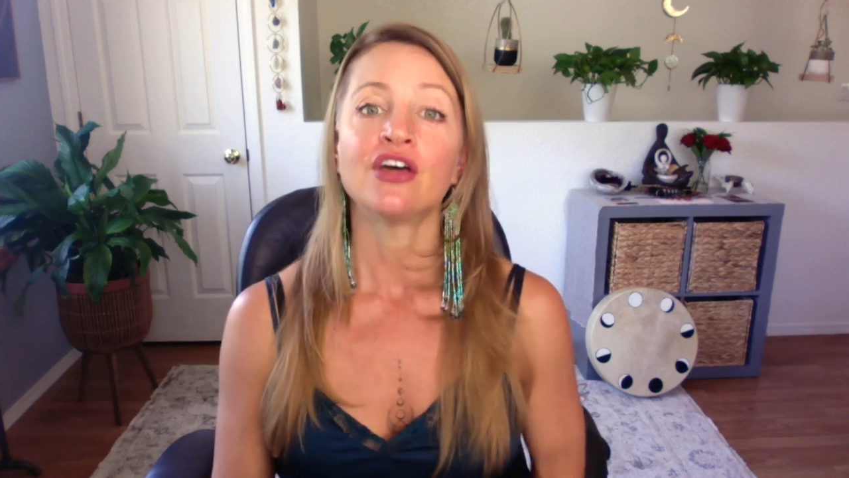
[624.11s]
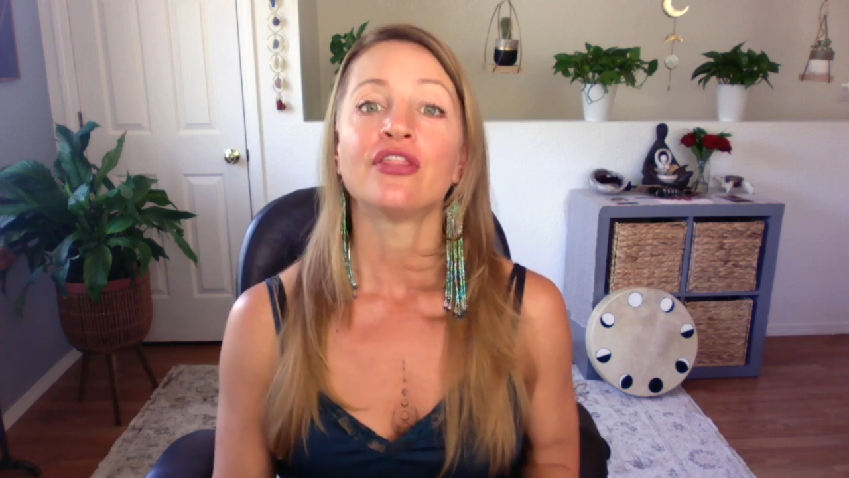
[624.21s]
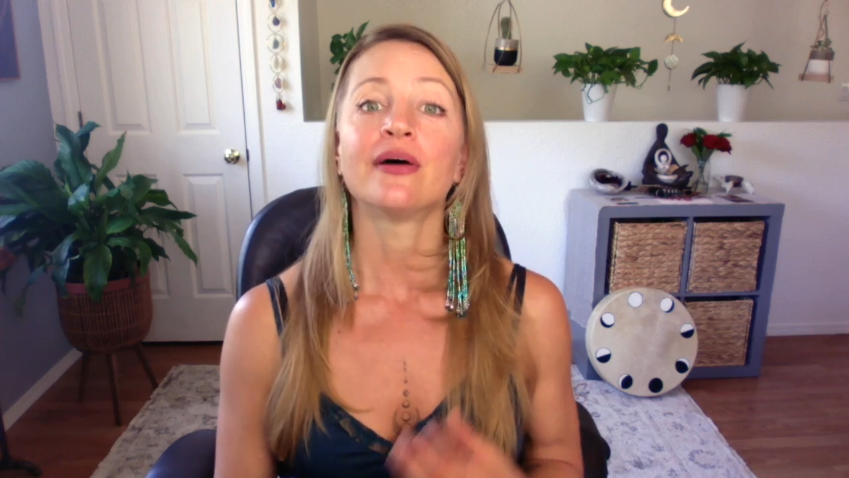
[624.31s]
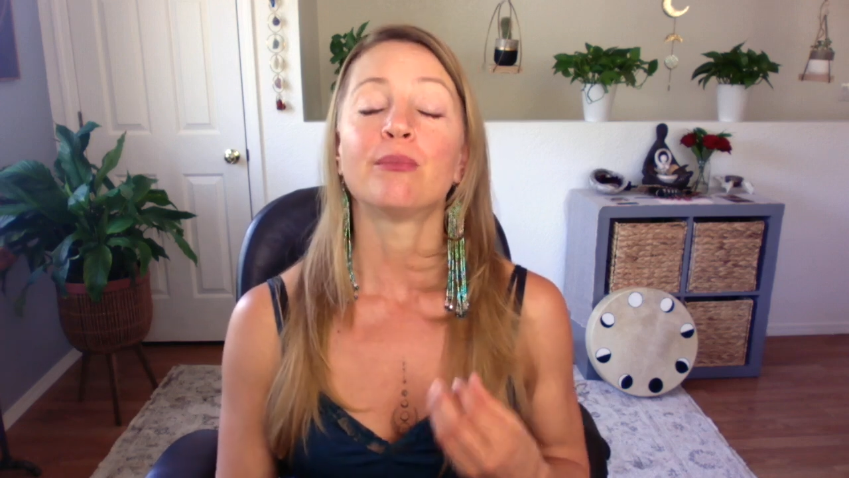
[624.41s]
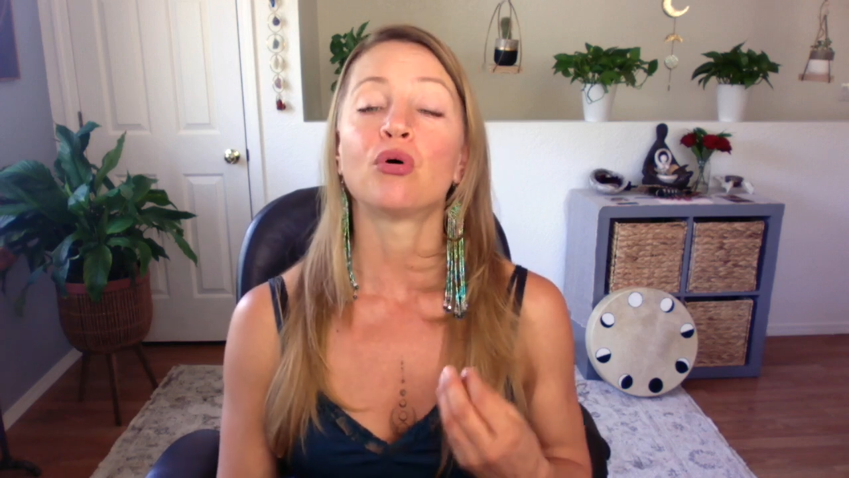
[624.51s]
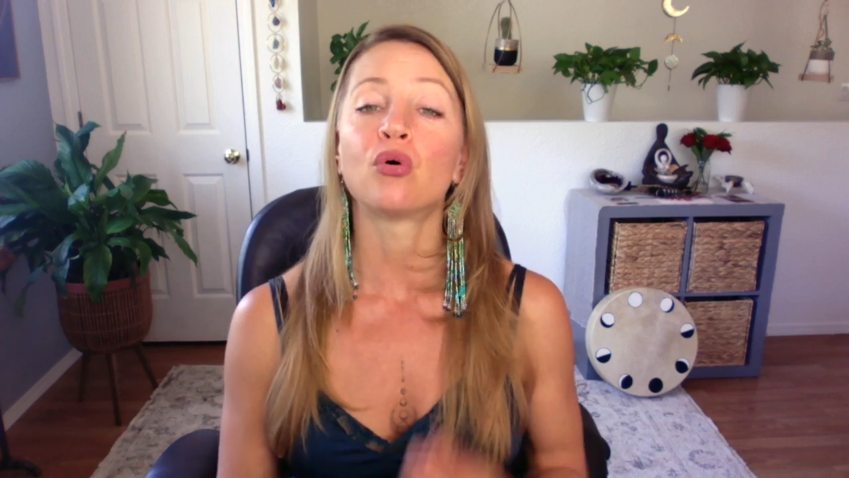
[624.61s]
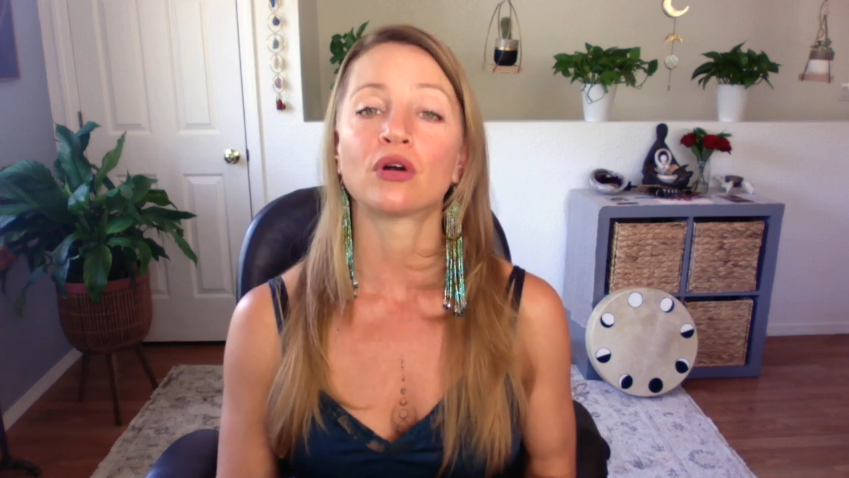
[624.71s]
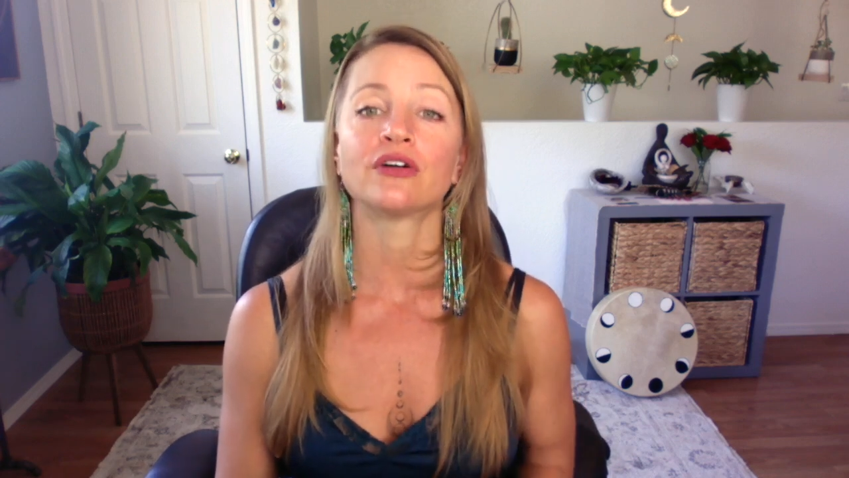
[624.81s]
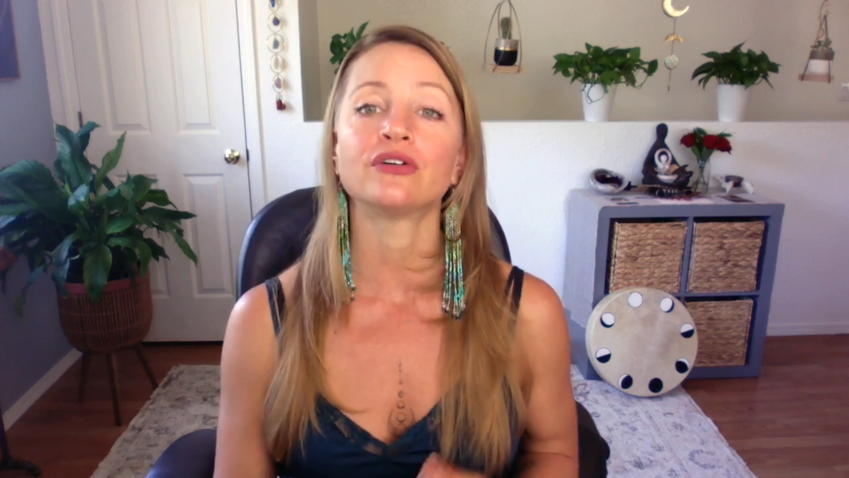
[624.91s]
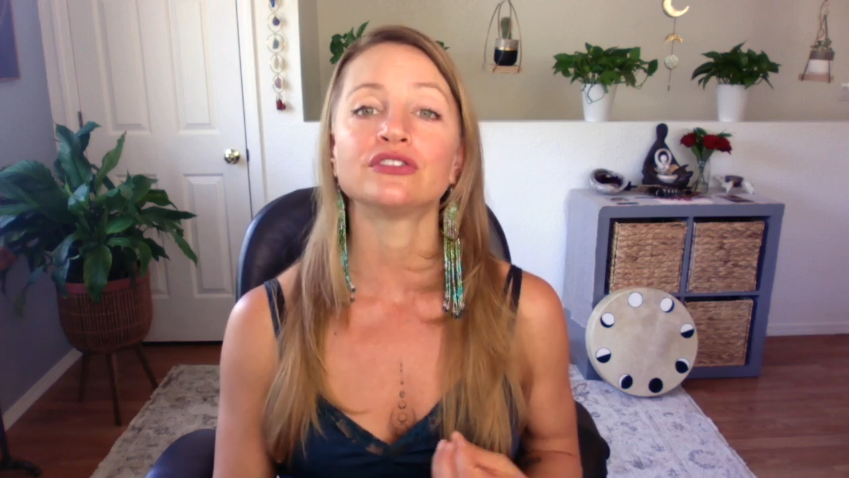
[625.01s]
the
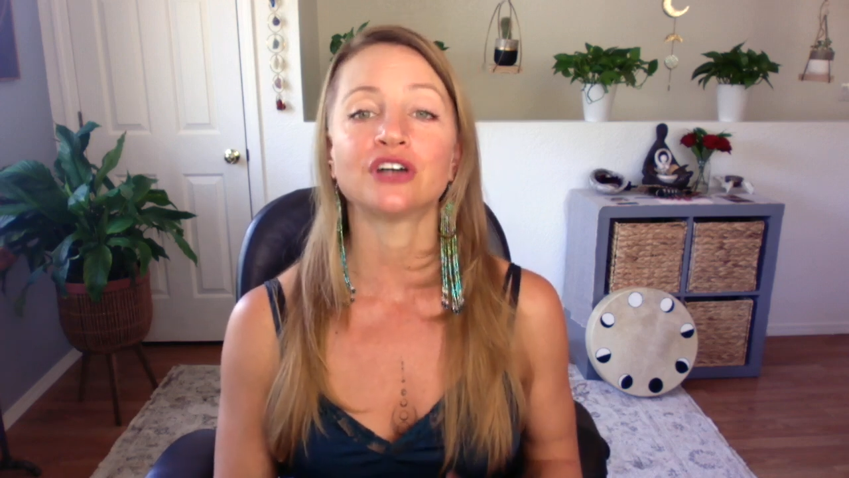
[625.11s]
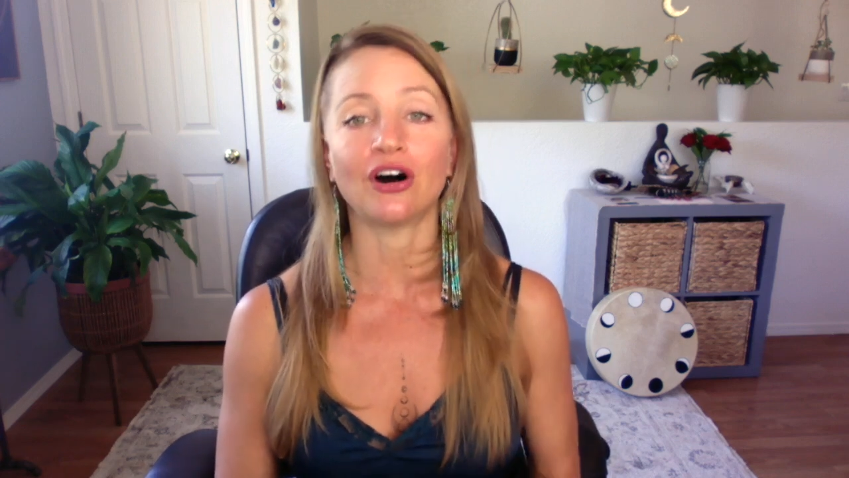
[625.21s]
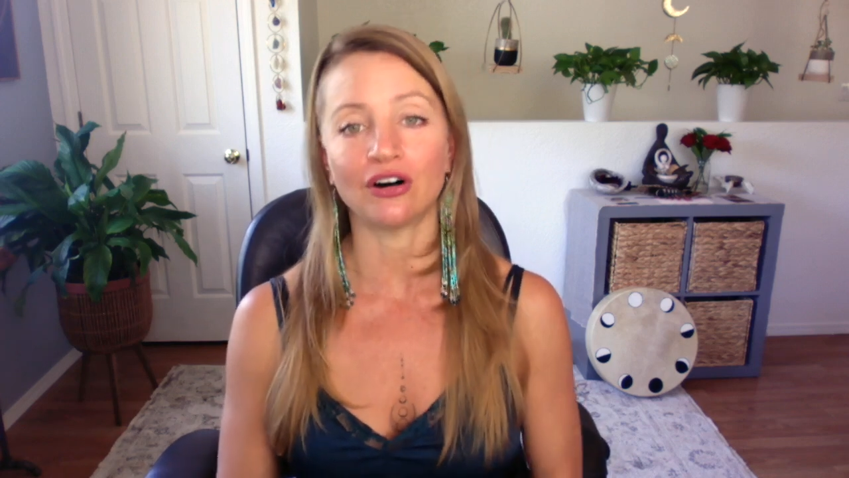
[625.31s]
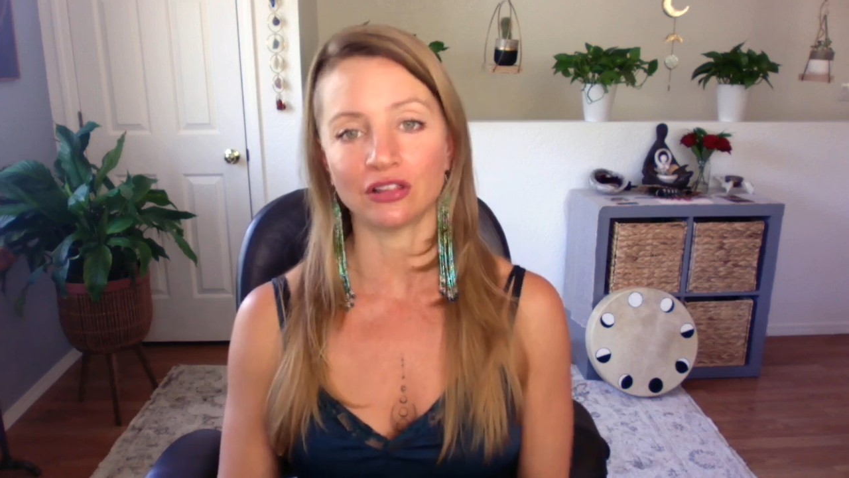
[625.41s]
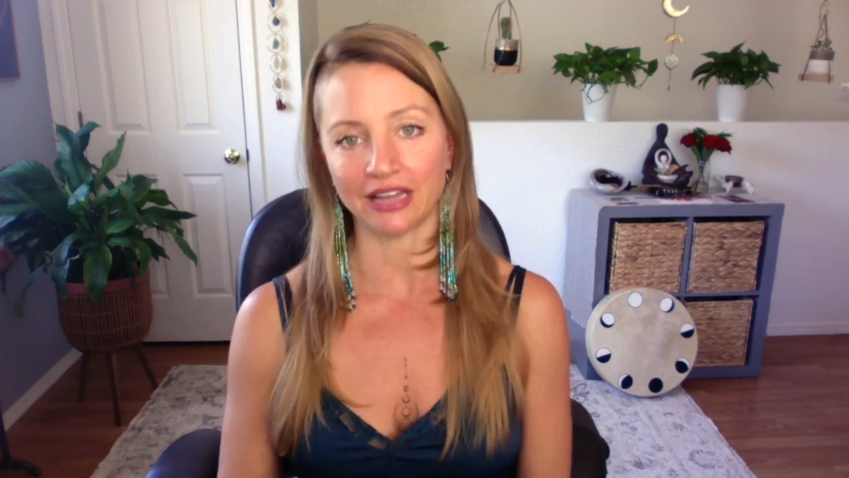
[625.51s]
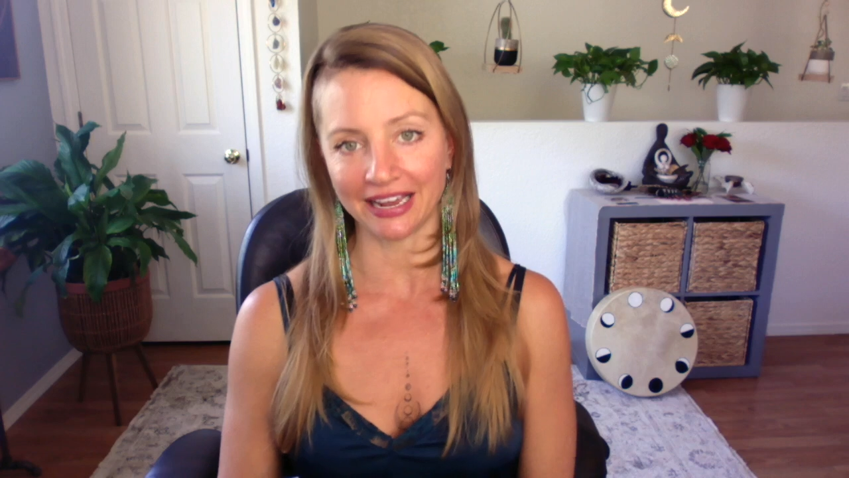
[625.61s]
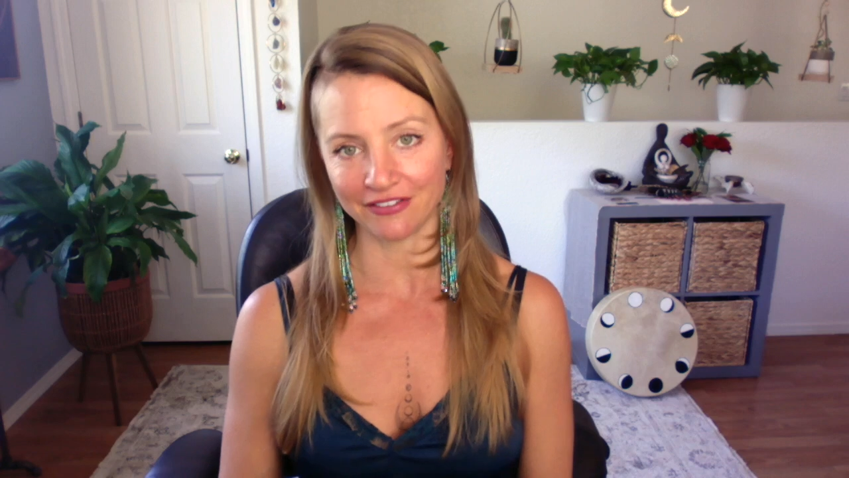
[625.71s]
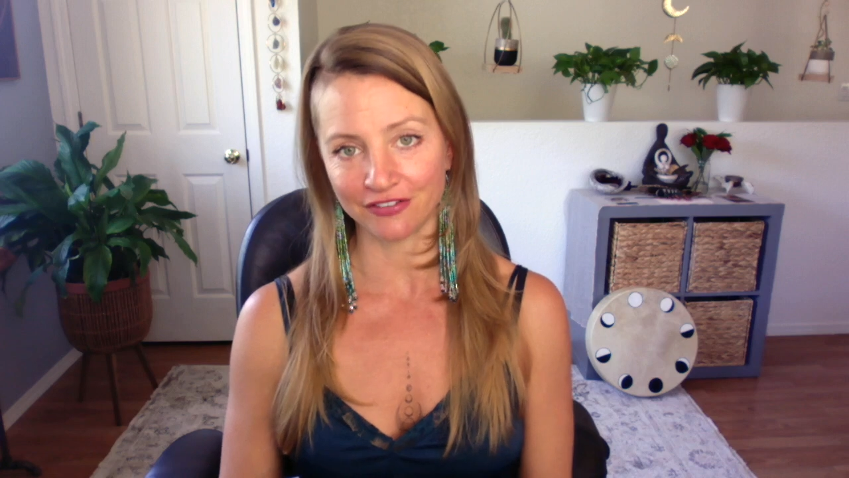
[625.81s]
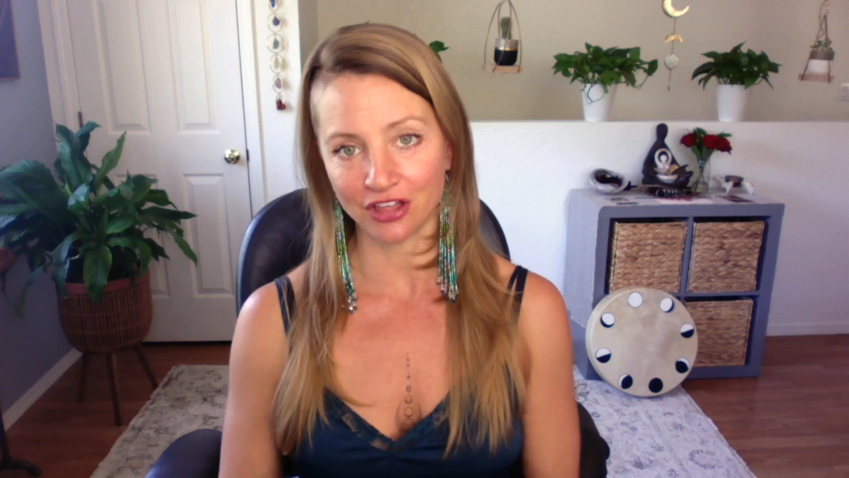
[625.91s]
portal to all life,